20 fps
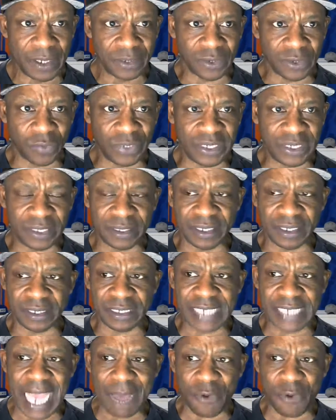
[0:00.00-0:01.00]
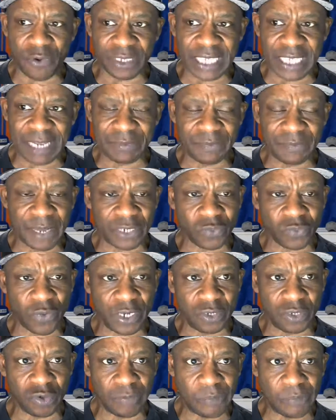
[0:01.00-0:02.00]
So we did a good job only keeping them at
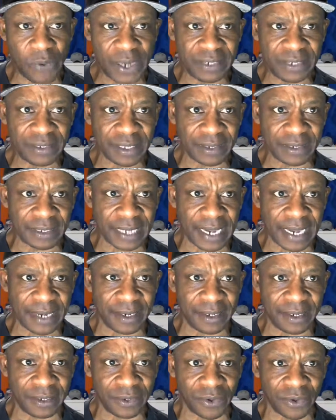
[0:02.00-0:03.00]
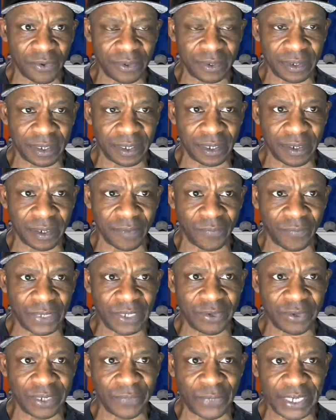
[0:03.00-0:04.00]
22 points the other night. And we
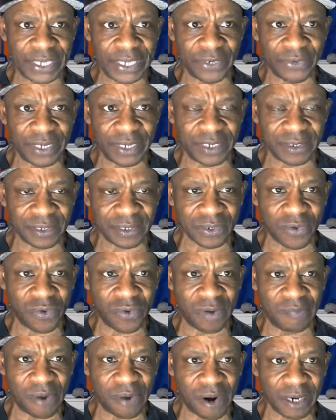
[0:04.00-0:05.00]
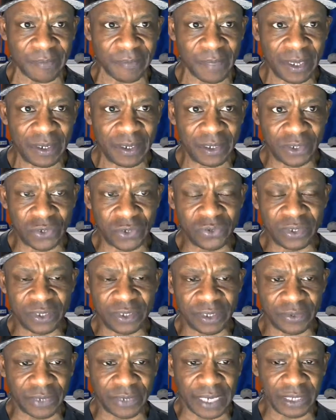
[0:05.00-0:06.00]
don't hit a scoring mark. Usually,
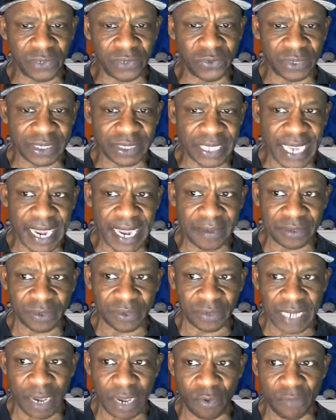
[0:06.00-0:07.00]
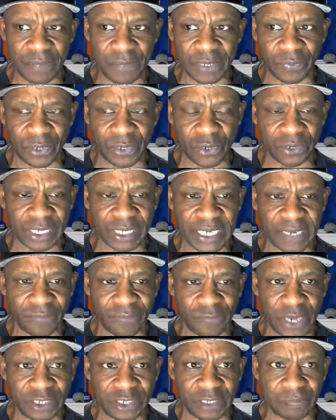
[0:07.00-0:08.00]
they lose the game. So that would be real key
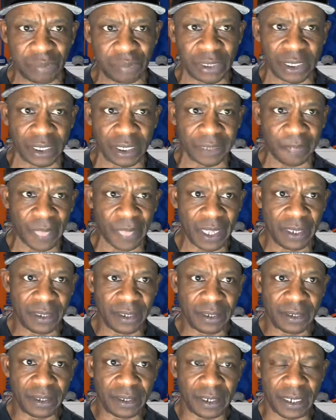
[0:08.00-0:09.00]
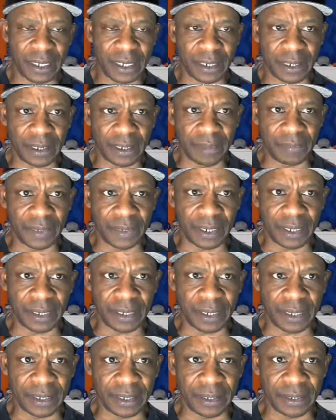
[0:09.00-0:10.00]
if Reggie Bullock and
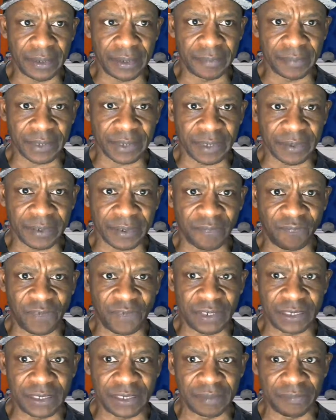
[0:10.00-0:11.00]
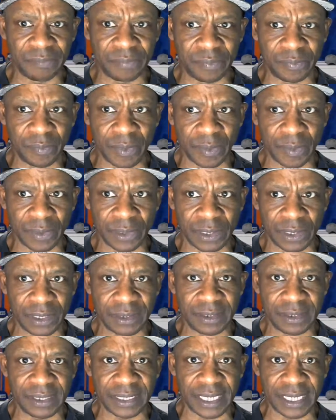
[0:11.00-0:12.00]
can defend him
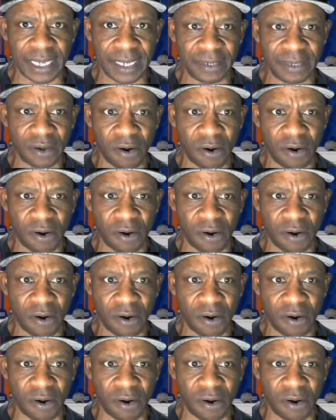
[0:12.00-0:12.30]
good as he can.